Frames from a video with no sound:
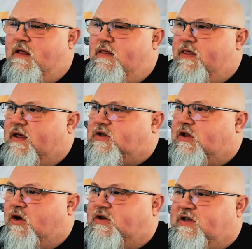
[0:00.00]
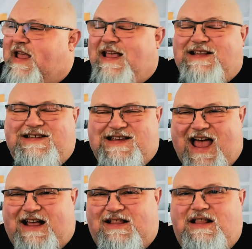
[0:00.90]
This looks
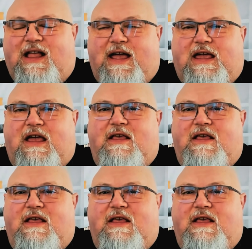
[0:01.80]
exactly like